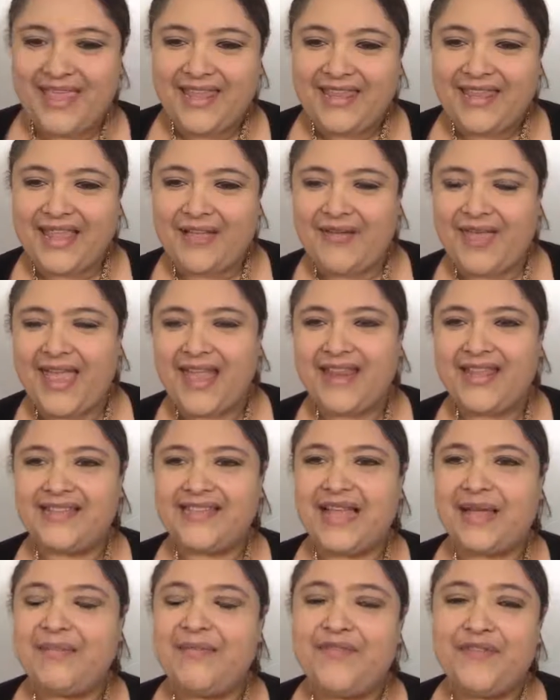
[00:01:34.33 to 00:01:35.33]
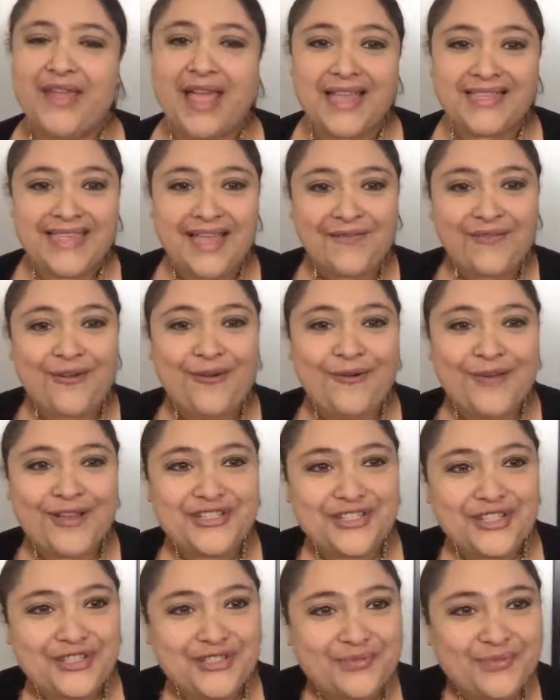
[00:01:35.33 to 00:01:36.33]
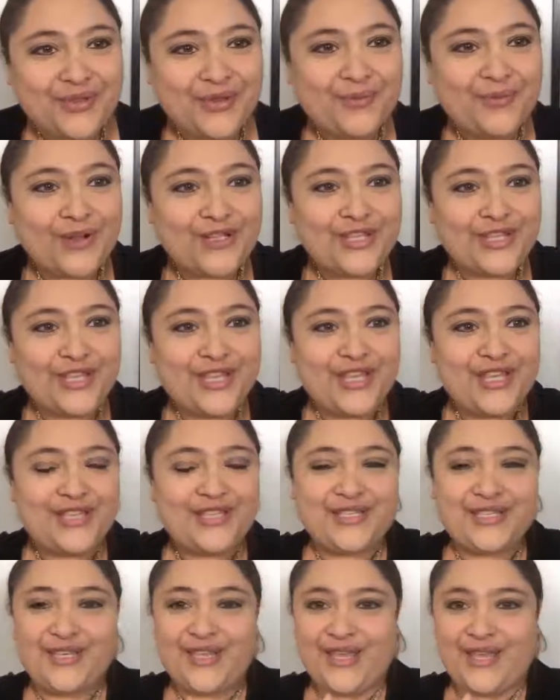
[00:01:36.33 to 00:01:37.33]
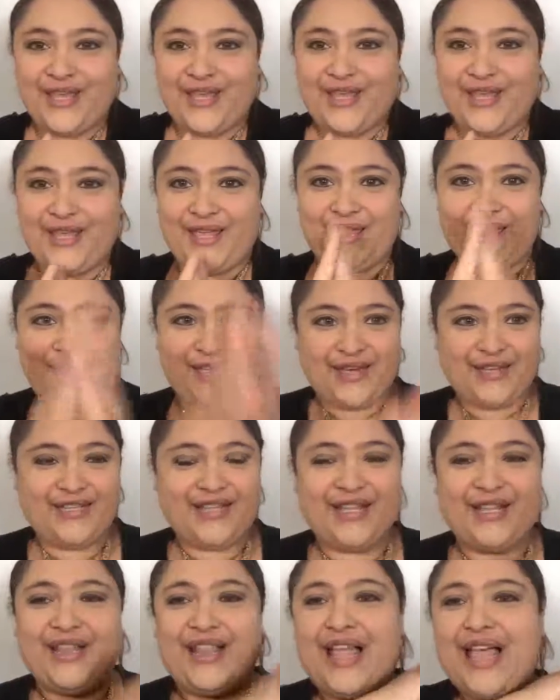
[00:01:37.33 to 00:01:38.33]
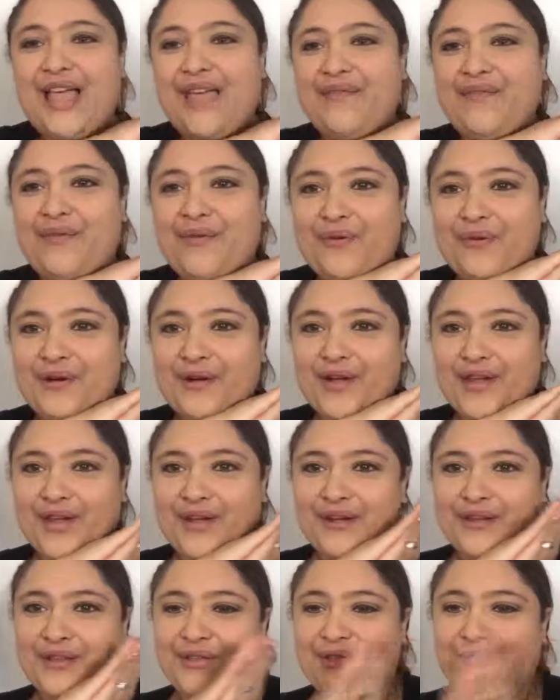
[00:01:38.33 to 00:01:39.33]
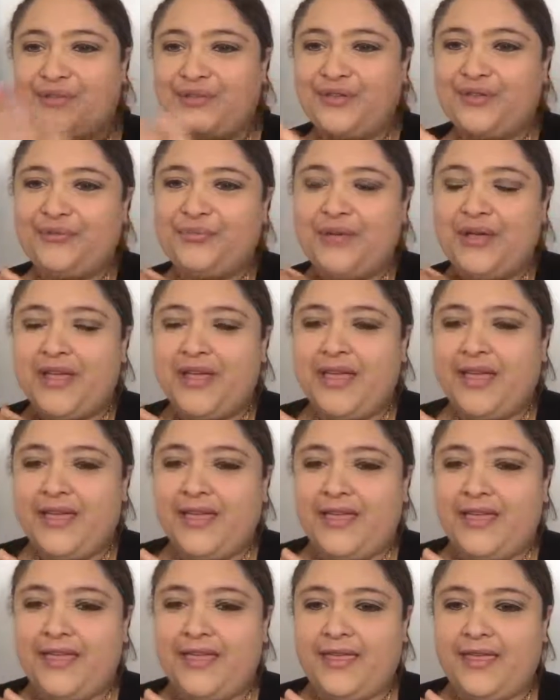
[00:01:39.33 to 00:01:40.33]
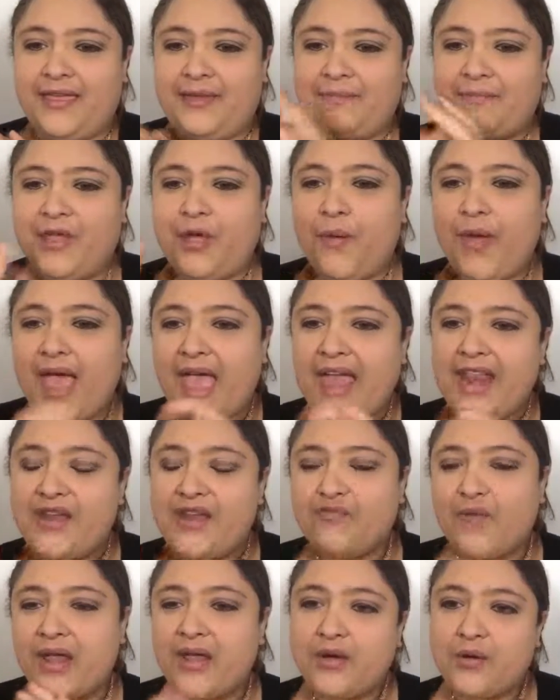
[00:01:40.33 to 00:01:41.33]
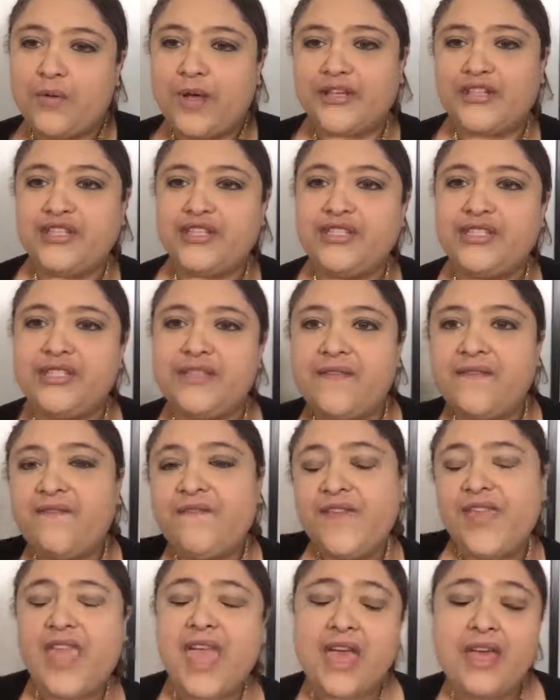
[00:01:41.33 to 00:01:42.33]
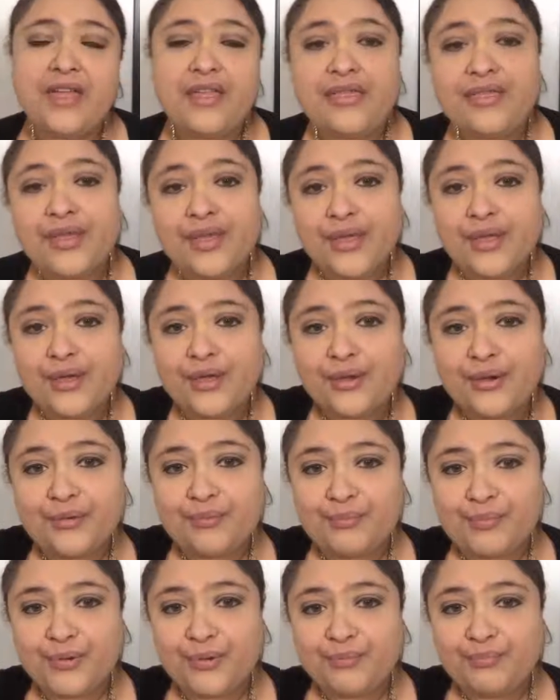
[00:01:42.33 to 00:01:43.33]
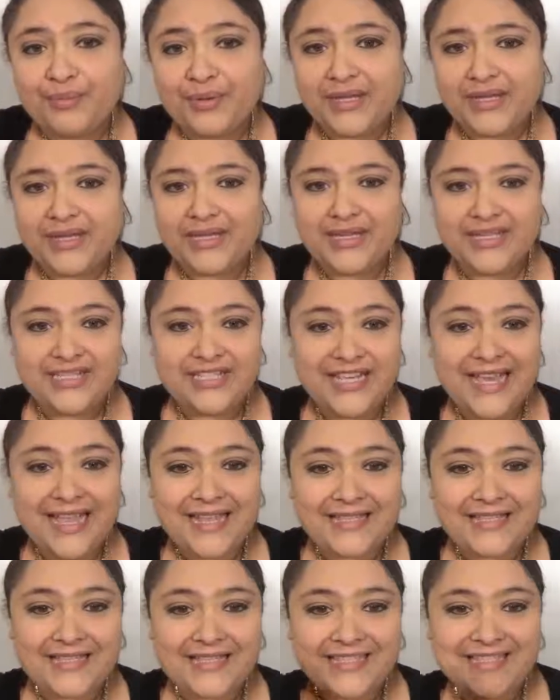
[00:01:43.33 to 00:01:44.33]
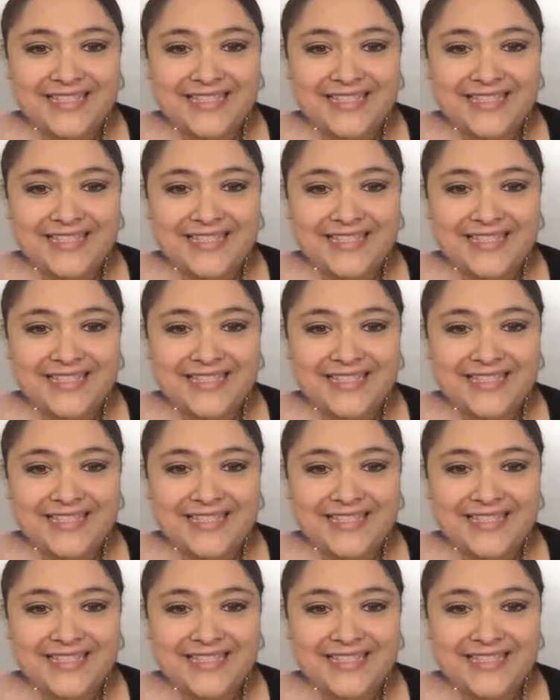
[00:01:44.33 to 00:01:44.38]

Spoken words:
Now, at any time, if you guys have questions, whether you're watching this here at TL Live or here on YouTube, go ahead and write your questions via the group chat.